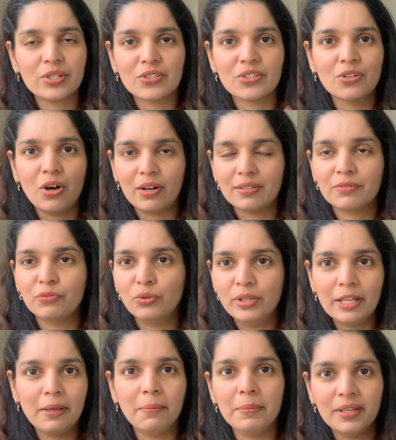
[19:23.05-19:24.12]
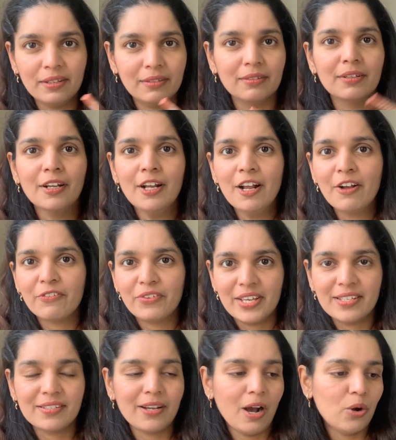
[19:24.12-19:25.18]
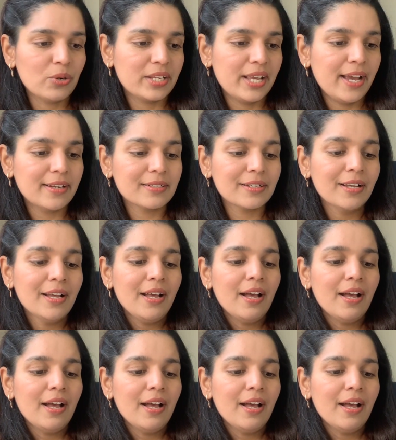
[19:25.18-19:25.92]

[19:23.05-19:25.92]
It's not fully been phased out yet.